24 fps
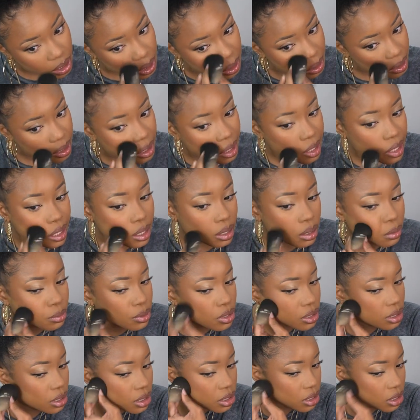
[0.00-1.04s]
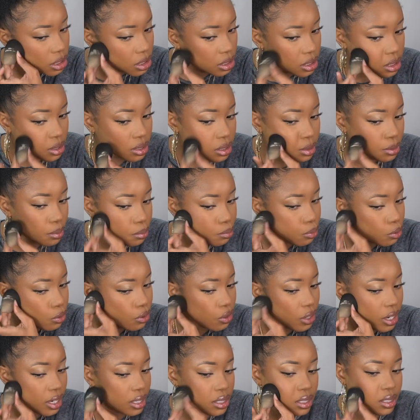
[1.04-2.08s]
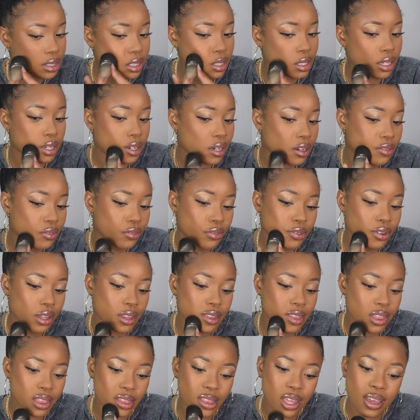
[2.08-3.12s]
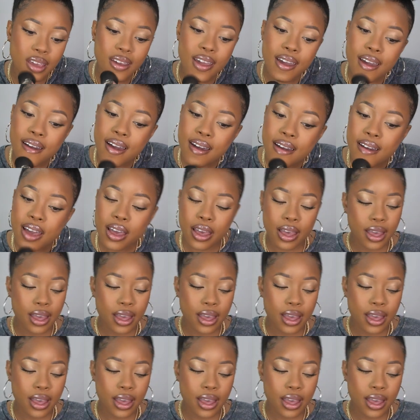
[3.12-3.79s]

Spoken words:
and then I'm gonna just press everything